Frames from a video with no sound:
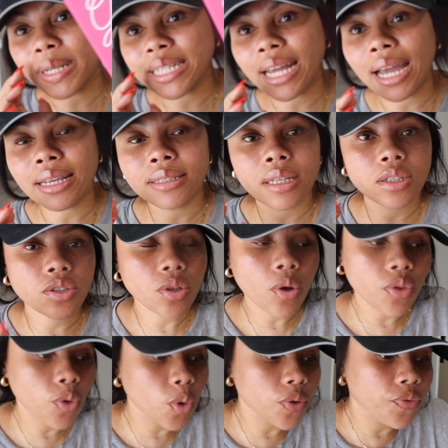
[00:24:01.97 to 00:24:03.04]
but guys, it's so
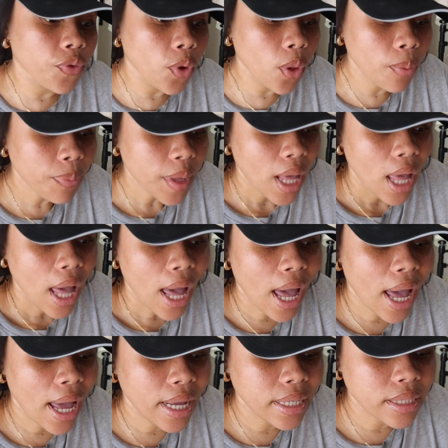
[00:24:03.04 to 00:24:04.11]
thoughtful
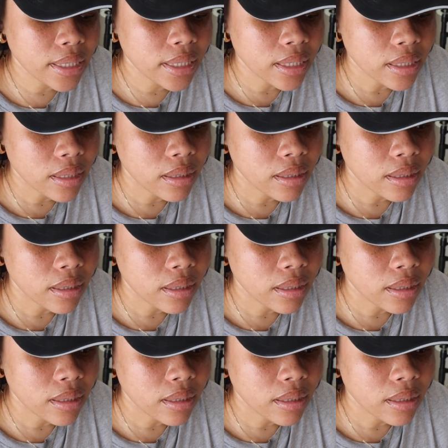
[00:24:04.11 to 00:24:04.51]
and